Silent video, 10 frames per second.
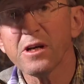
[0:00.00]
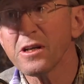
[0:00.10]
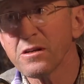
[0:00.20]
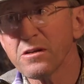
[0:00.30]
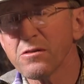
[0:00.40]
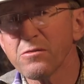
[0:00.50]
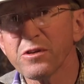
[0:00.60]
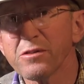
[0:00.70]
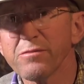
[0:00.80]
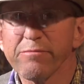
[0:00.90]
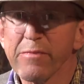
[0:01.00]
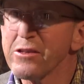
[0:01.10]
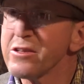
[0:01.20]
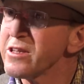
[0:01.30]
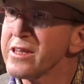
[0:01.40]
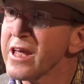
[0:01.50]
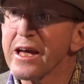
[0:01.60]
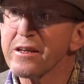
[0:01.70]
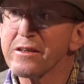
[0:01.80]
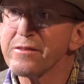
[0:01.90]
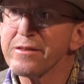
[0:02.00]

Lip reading: But other than that,